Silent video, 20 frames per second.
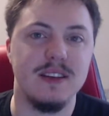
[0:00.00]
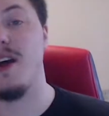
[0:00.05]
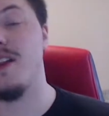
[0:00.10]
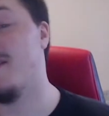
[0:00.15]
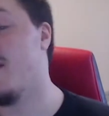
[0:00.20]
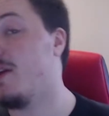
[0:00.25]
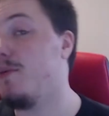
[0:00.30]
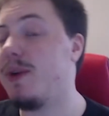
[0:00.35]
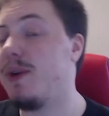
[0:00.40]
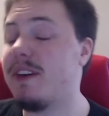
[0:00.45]

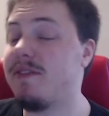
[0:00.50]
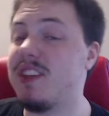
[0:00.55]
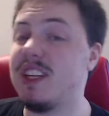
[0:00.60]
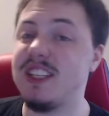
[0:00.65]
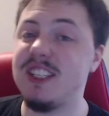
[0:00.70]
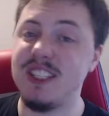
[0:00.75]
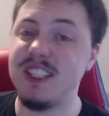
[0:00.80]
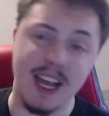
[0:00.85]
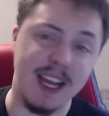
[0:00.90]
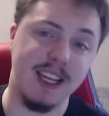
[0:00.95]
Then we have the
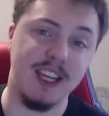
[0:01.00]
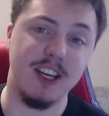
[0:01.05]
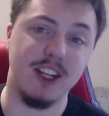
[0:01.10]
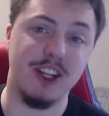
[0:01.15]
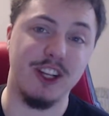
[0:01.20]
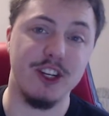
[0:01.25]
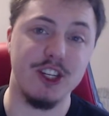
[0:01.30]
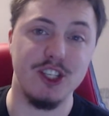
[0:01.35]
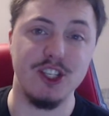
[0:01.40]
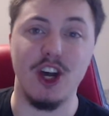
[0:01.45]

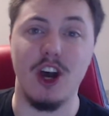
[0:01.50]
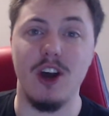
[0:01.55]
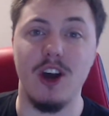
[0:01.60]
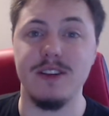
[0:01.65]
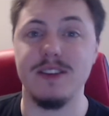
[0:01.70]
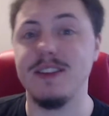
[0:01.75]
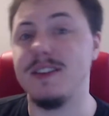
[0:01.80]
secular songs.